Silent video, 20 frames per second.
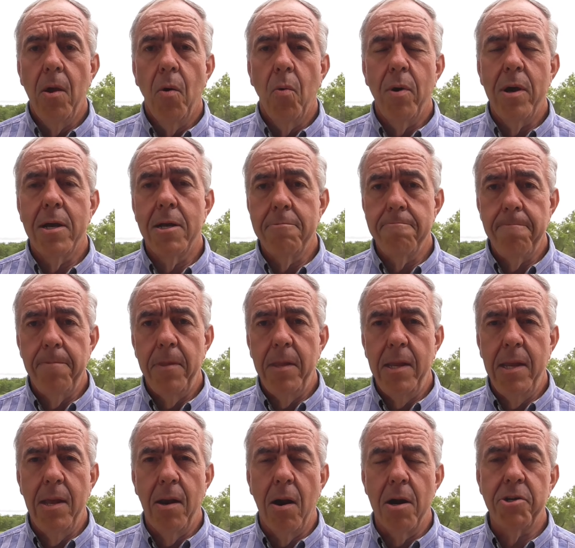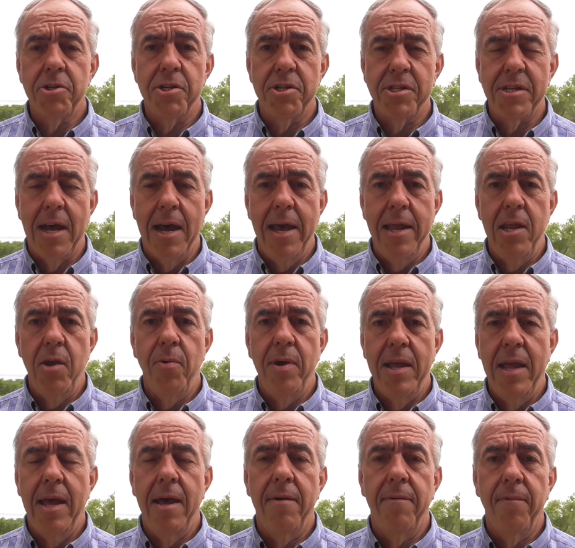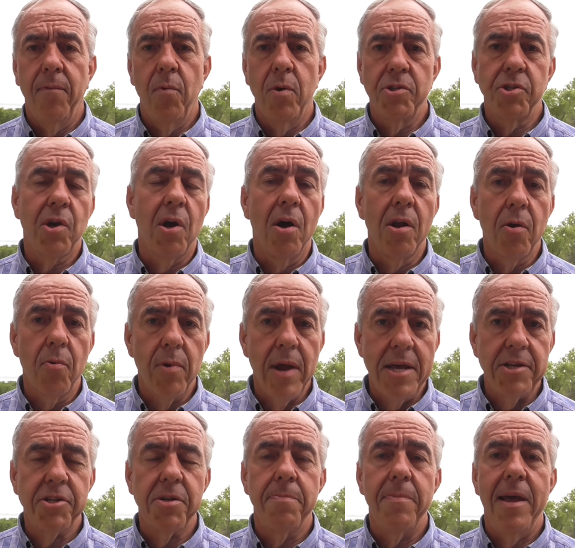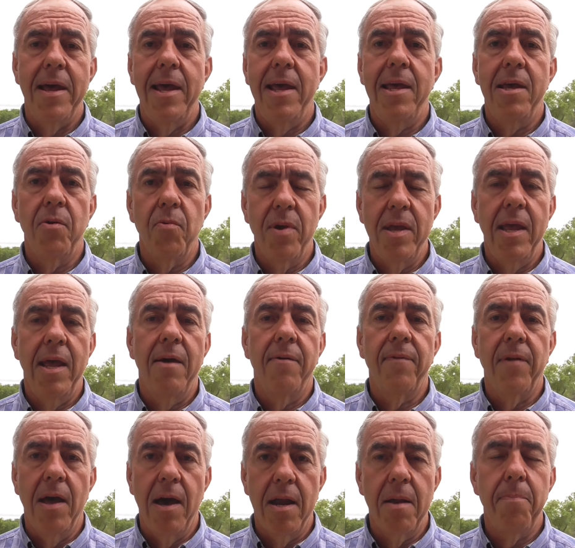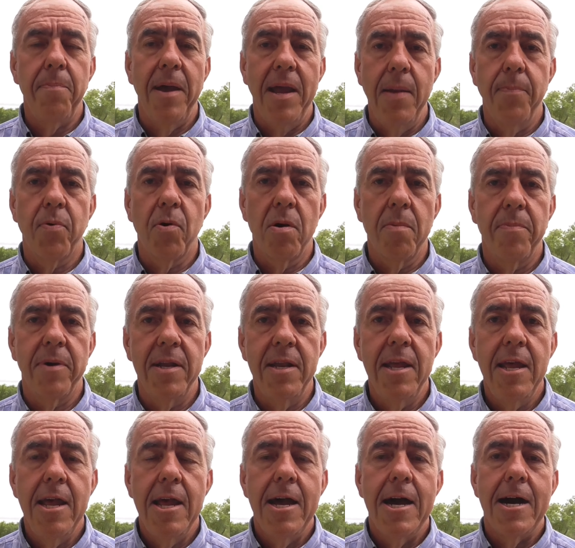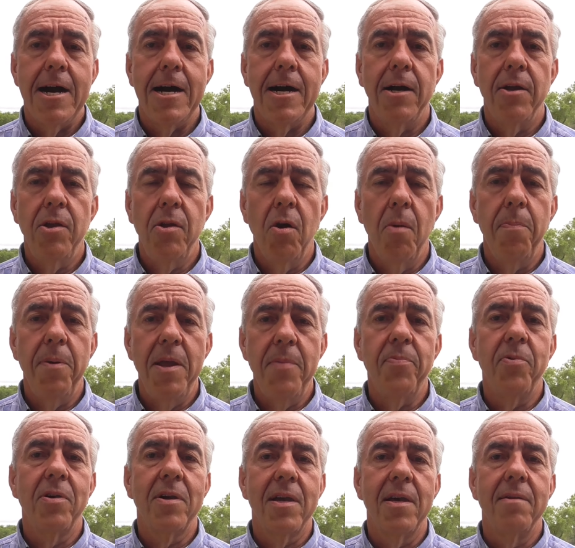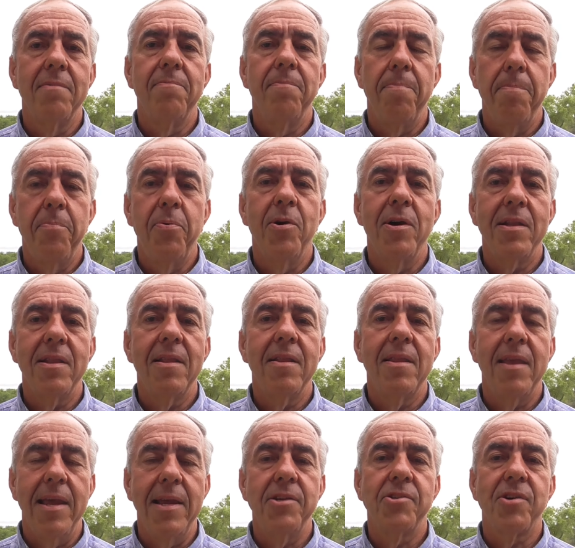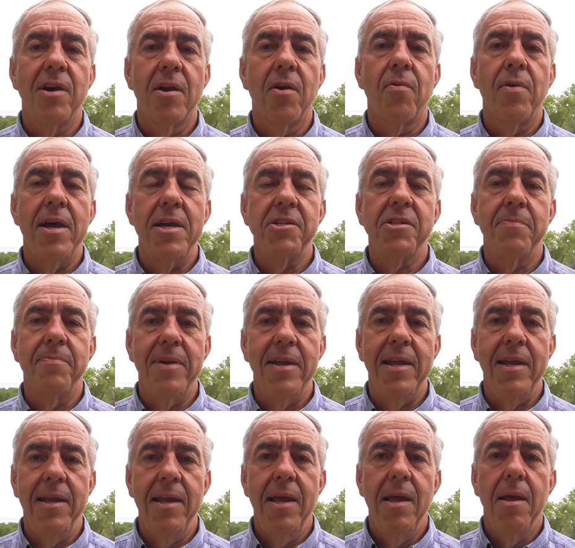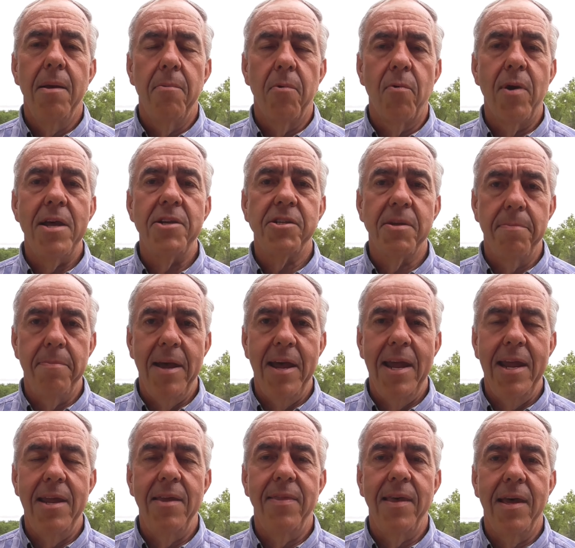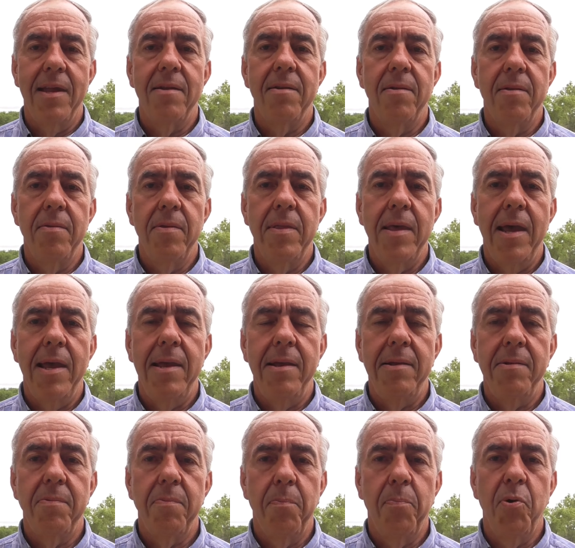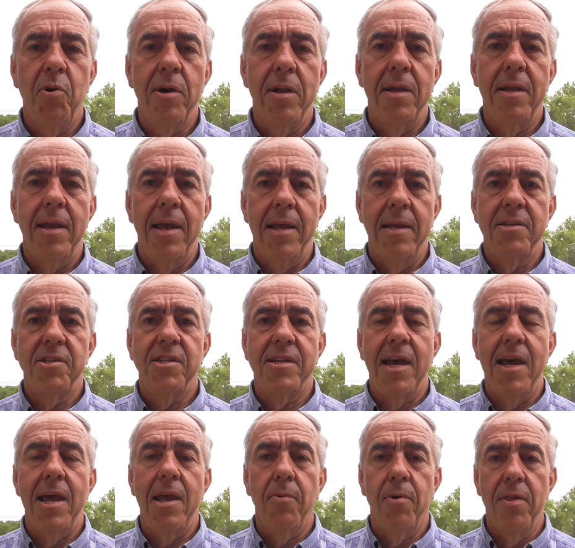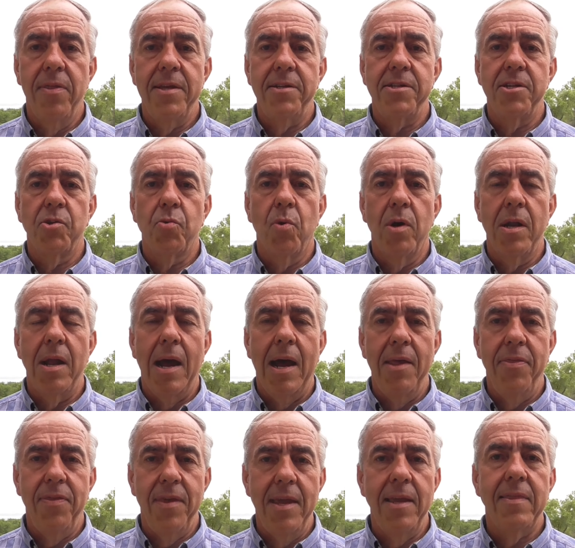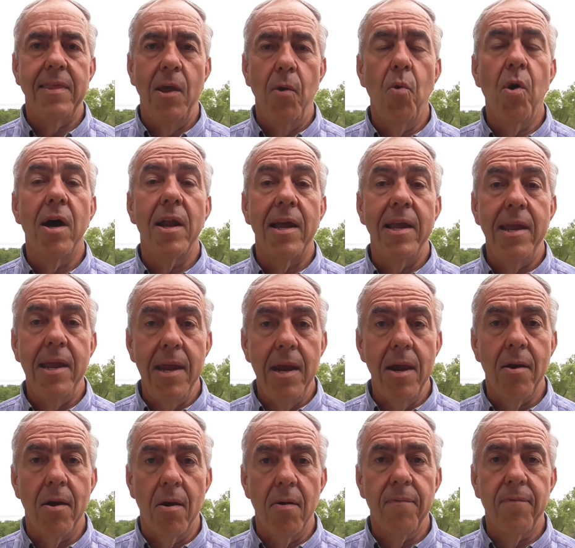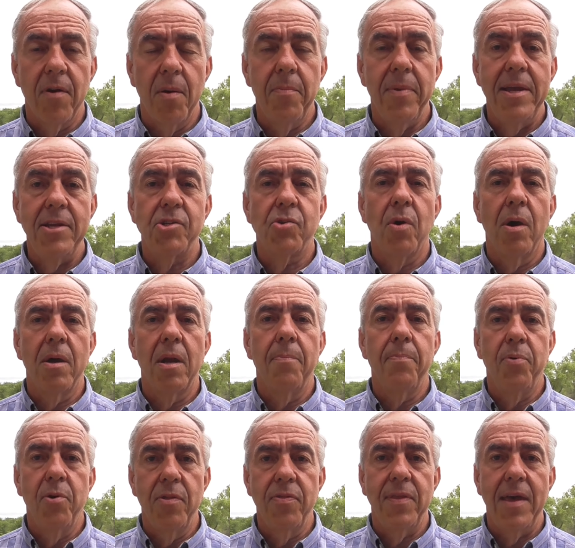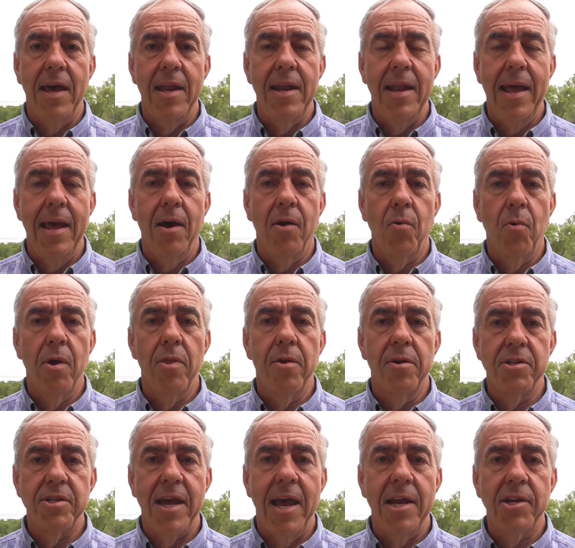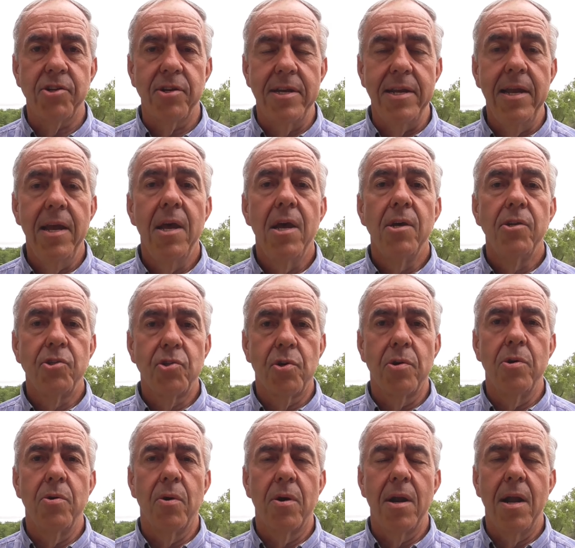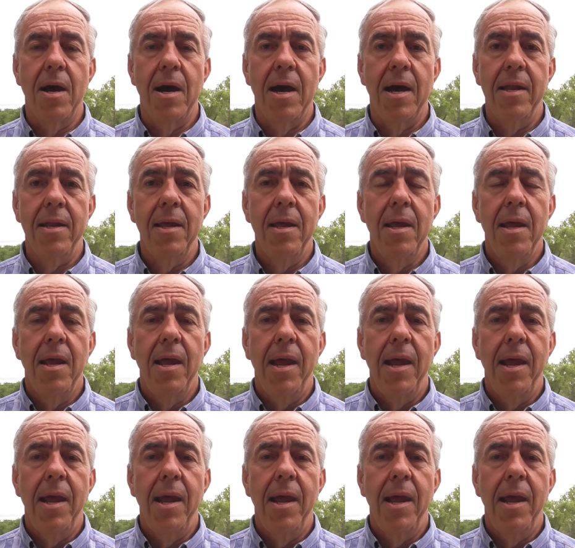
Well, in our society, we have what's called a resume, and we have a lot of paper. But uh, you know, people can put things on a resume resume that they put it and say, "Well, this is what I think they want to hear from me," so I'm going to put that down, whether it's actually true or not.